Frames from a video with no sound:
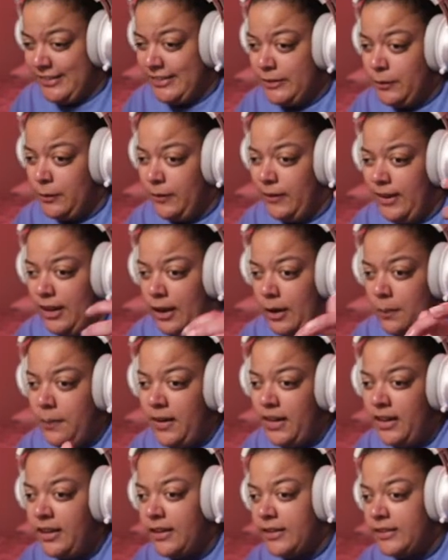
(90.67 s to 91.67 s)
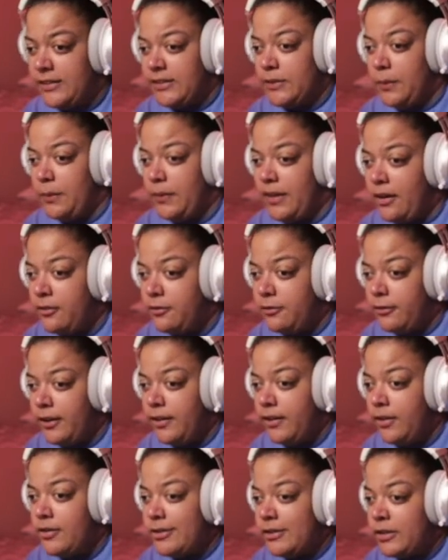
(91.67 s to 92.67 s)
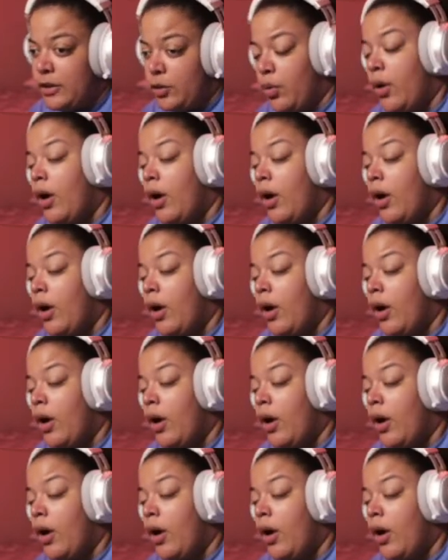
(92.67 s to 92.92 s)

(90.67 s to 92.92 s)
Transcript: so it can't be good. So without further ado,